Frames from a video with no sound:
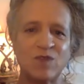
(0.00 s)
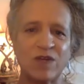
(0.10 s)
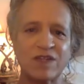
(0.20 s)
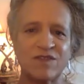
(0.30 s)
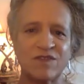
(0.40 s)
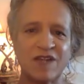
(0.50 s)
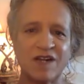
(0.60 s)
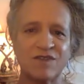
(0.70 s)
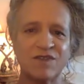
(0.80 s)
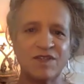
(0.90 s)
Director of
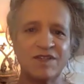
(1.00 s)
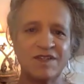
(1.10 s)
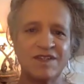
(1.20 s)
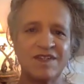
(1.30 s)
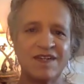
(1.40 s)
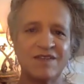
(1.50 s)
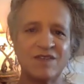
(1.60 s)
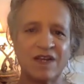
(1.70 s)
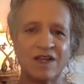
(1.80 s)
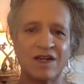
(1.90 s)
photography,
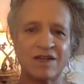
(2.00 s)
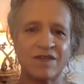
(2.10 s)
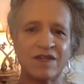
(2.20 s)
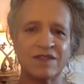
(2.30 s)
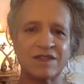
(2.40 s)
done a lot of that